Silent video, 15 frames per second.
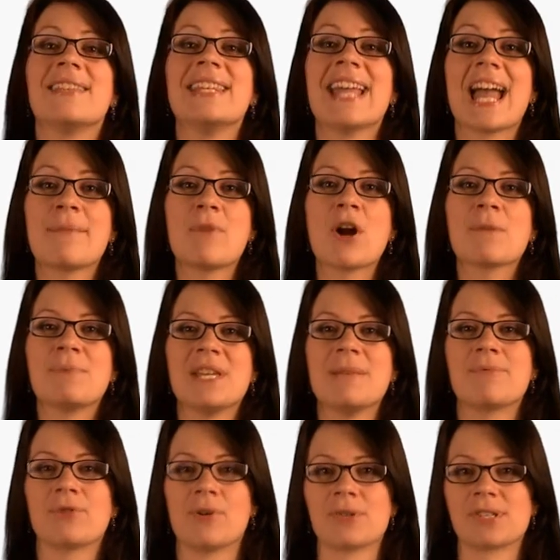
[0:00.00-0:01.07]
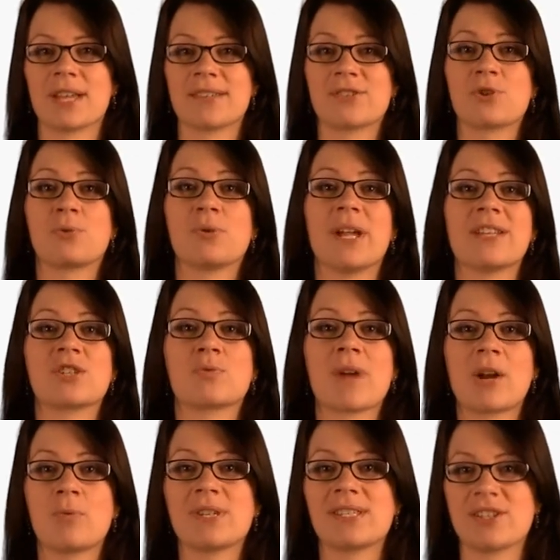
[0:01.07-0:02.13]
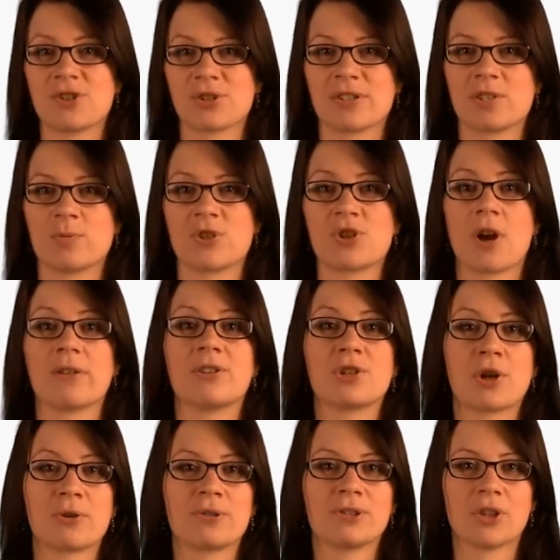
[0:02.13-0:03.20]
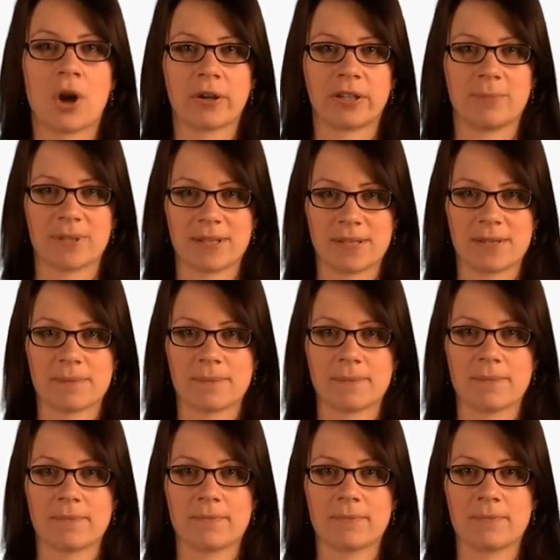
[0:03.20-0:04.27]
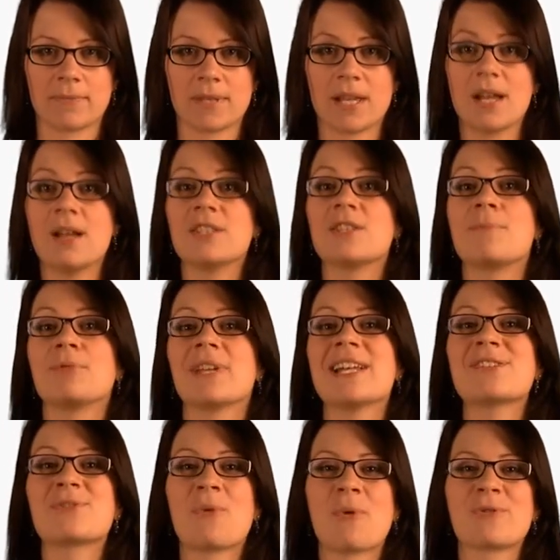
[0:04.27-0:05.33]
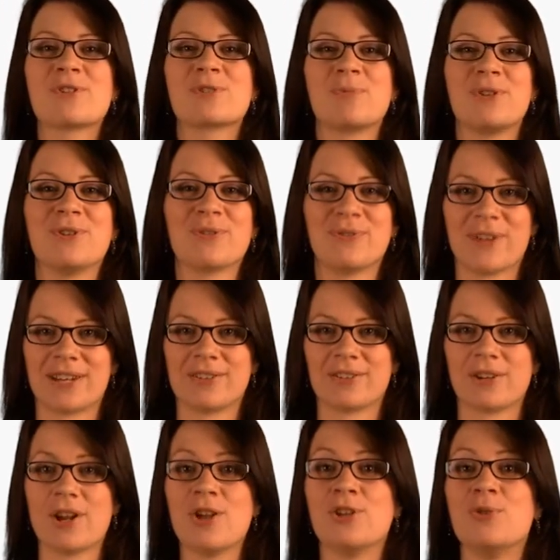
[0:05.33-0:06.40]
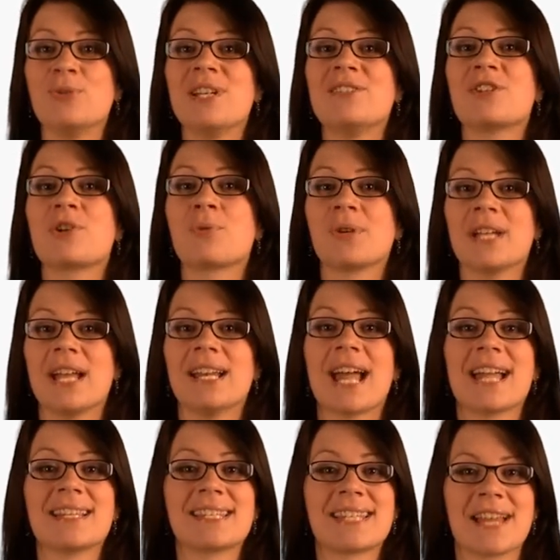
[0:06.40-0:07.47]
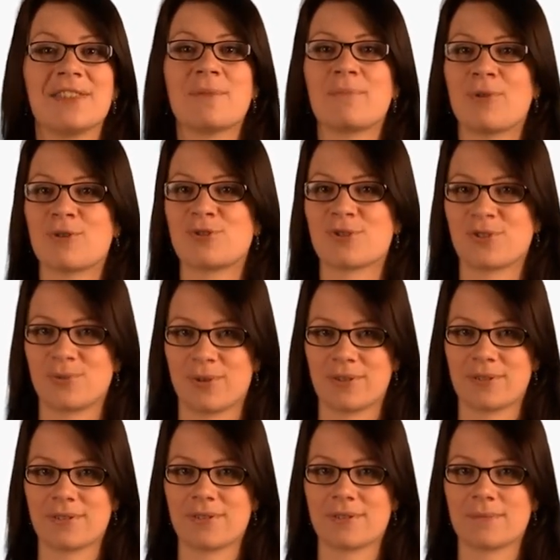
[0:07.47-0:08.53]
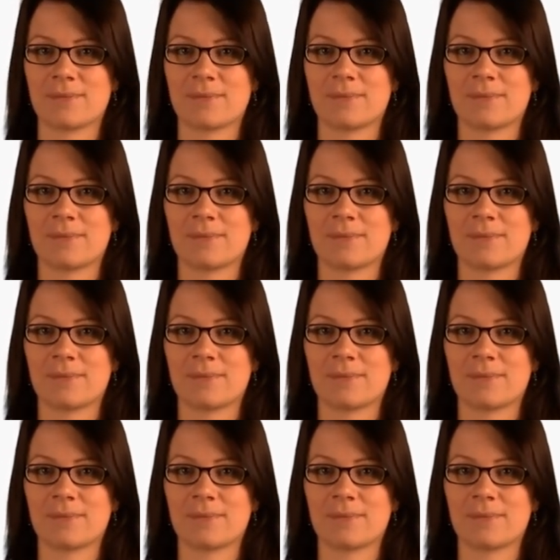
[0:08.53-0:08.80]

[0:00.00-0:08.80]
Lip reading: The MRP process creates requisitions, which are internal documents. To place orders with your vendor, you need to create and send them purchase orders.